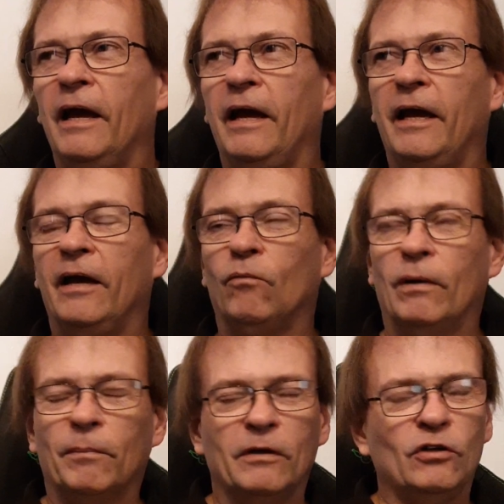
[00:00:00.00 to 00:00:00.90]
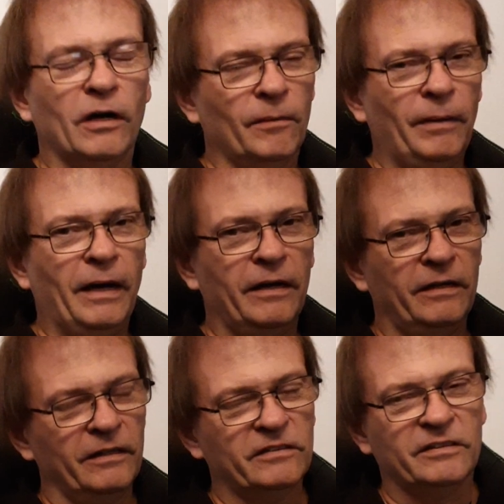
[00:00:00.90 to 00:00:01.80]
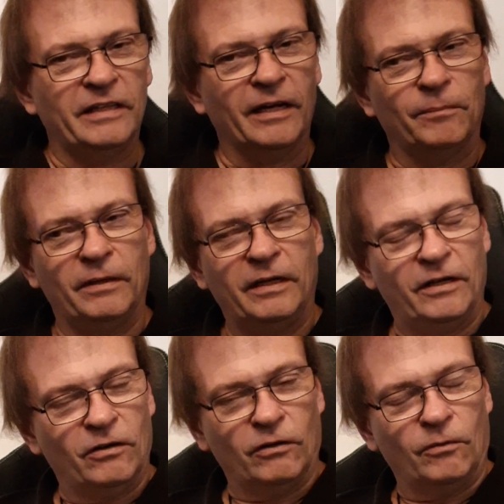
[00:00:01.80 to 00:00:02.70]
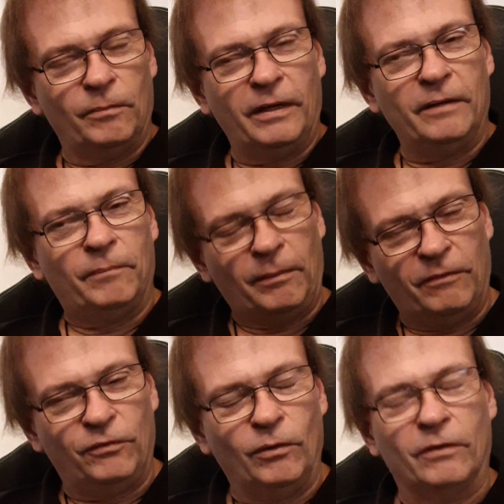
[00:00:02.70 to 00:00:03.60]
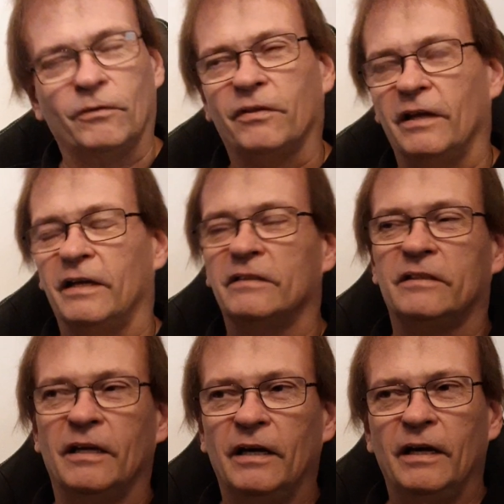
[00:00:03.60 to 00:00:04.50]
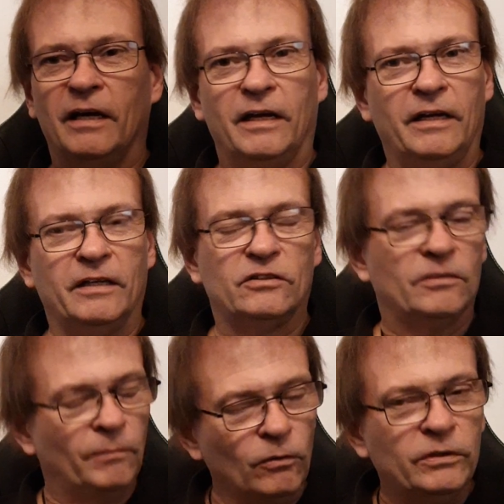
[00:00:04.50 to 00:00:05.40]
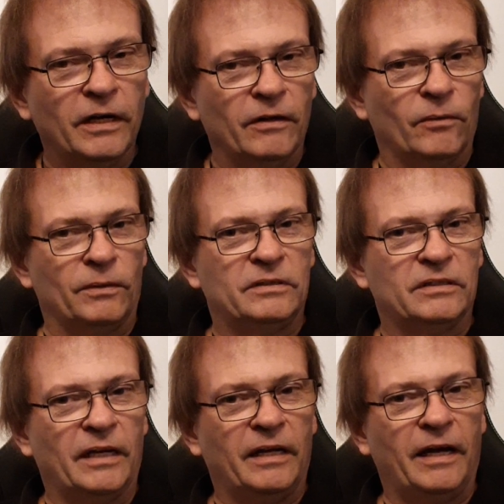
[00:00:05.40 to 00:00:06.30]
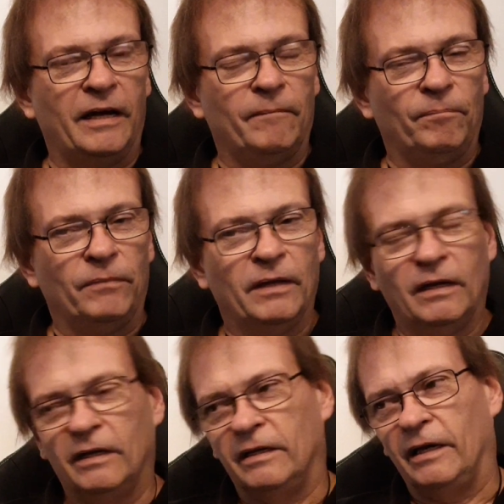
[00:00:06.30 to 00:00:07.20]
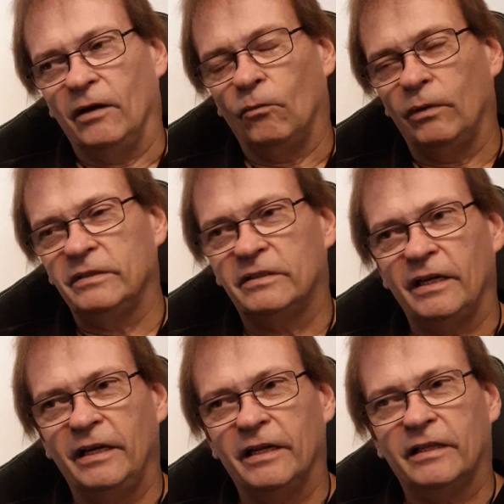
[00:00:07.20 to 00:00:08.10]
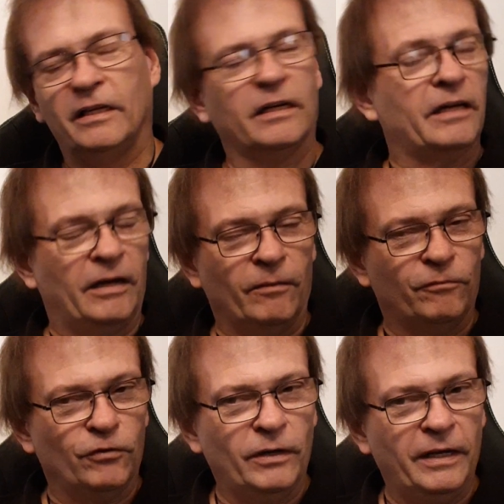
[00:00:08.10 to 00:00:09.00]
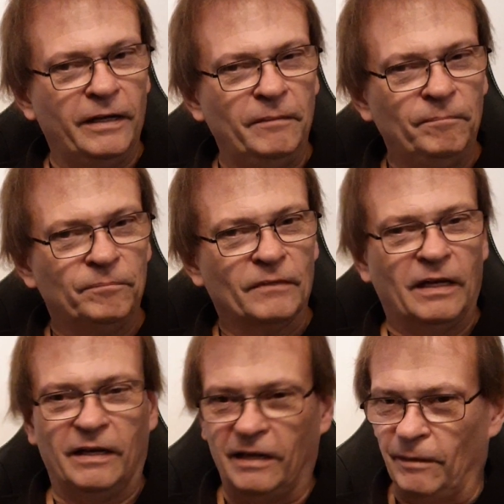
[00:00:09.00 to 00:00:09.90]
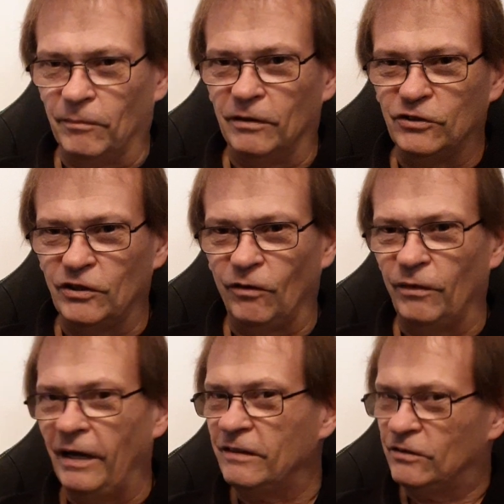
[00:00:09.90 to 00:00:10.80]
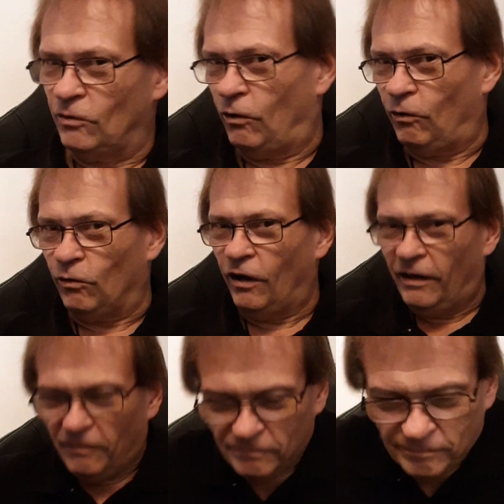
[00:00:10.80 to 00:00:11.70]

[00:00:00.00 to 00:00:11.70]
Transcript: And what I'm going to talk about in this segment here a little bit, maybe a few other things, is the motel that we stayed at. Now, we stayed at the Comfort Inn and I'm going to show that, so hold on.